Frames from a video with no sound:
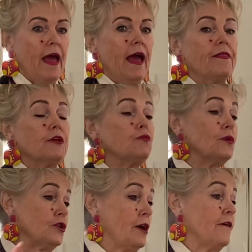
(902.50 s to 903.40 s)
And then
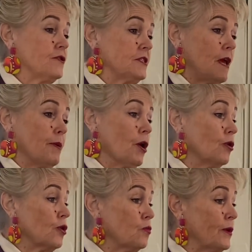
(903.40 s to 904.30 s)
when you have to say, but
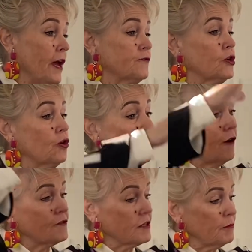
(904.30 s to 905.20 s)
hold on, we have to look
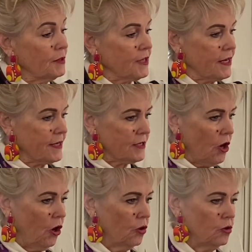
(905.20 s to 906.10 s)
after the building as a
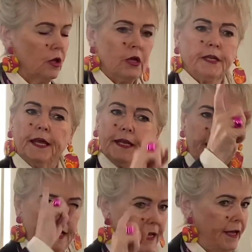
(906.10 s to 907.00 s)
whole. No.
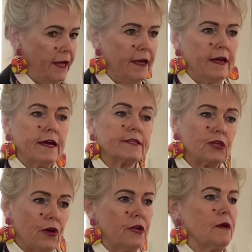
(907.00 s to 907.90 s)
It's
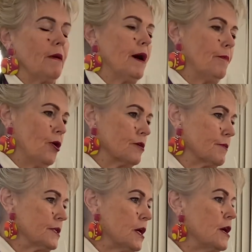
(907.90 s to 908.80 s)
only my
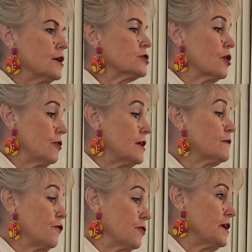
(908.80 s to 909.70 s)
apartment. So it's
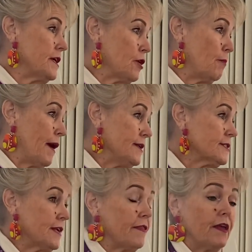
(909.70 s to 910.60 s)
very
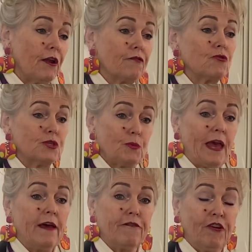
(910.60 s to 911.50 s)
ego-based. And then, of course, we
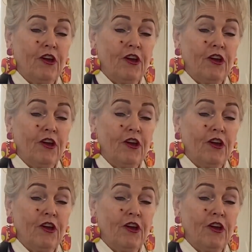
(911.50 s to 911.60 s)
have